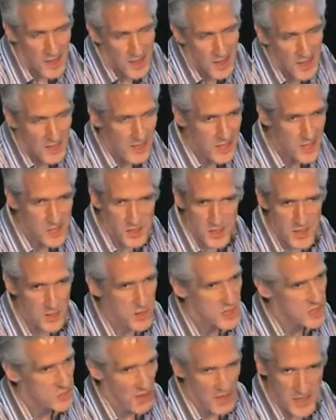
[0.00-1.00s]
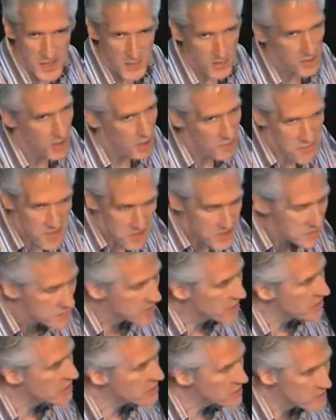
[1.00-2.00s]
I guess you need respectable numbers
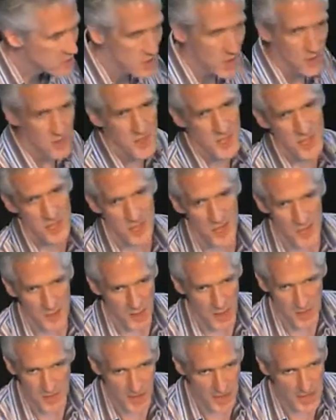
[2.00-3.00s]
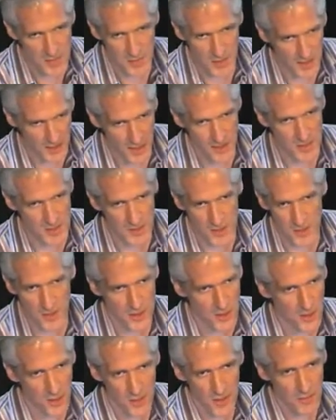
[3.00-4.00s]
because there's always a certain amount of management accounting
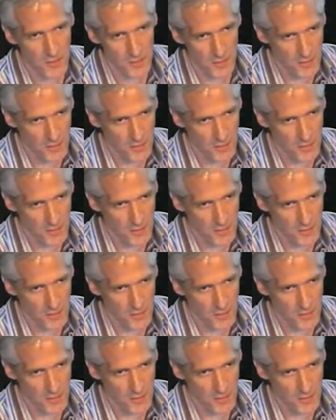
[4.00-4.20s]
going on,